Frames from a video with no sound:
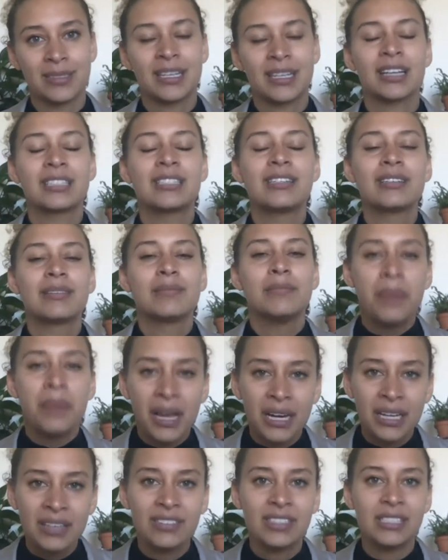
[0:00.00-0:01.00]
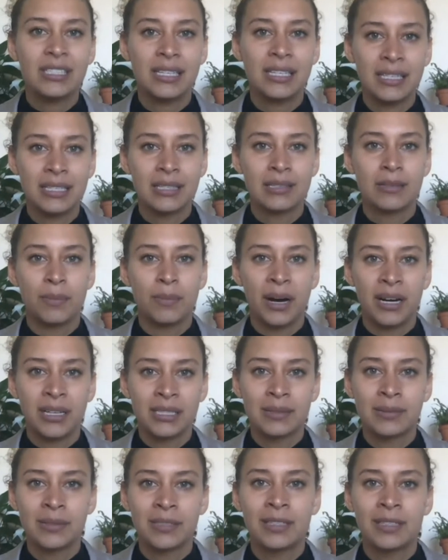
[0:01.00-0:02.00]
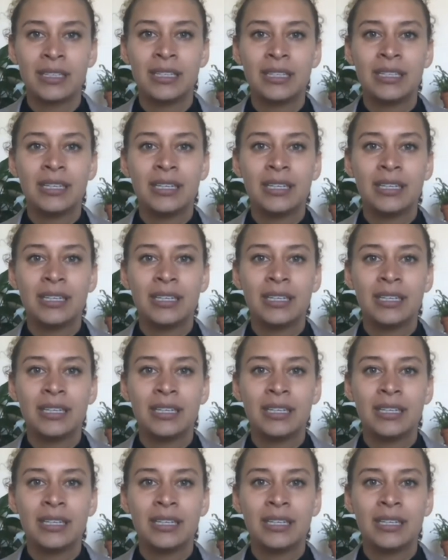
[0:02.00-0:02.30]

talk to as many VCs as possible